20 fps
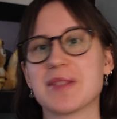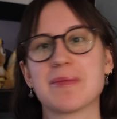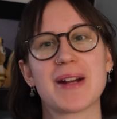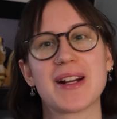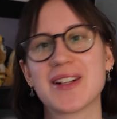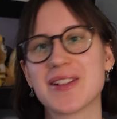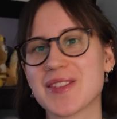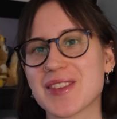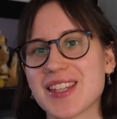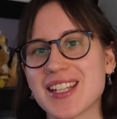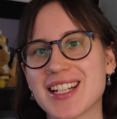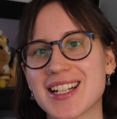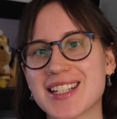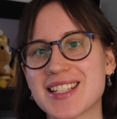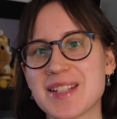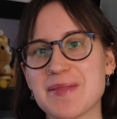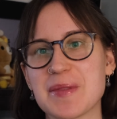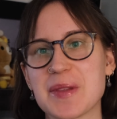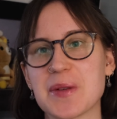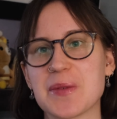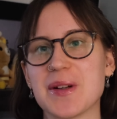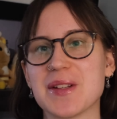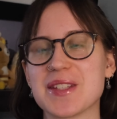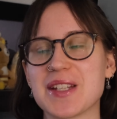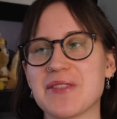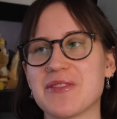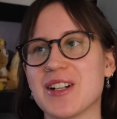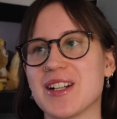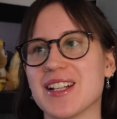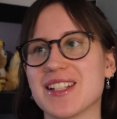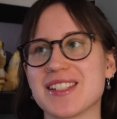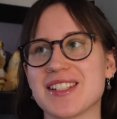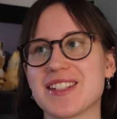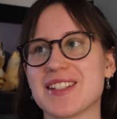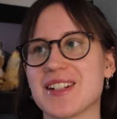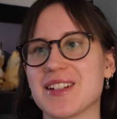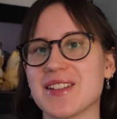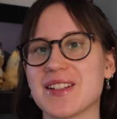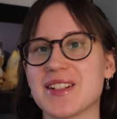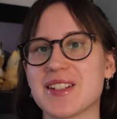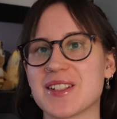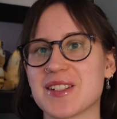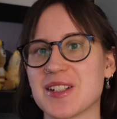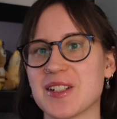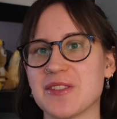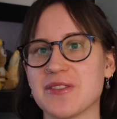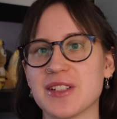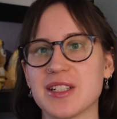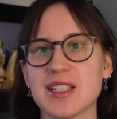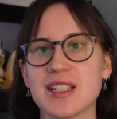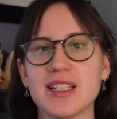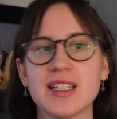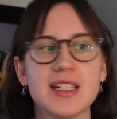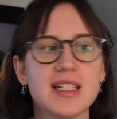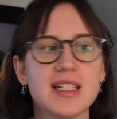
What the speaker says: but I don't think some of the ones I've read necessarily deserve it.